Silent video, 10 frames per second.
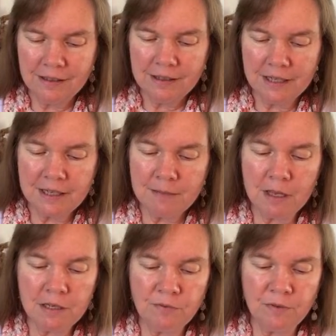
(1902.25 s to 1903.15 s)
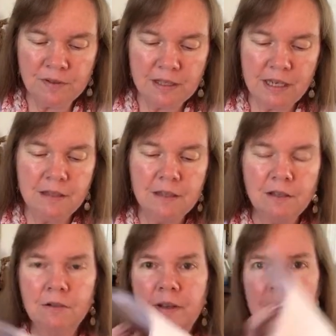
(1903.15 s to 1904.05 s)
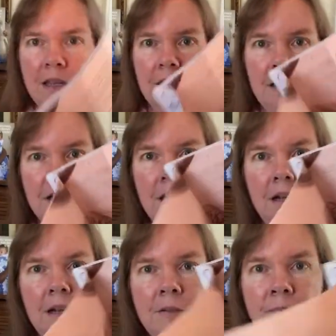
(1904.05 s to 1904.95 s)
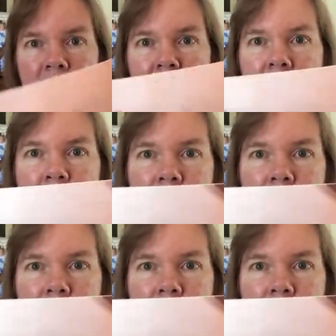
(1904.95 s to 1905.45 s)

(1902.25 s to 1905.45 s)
I think many of you have seen this already. This is my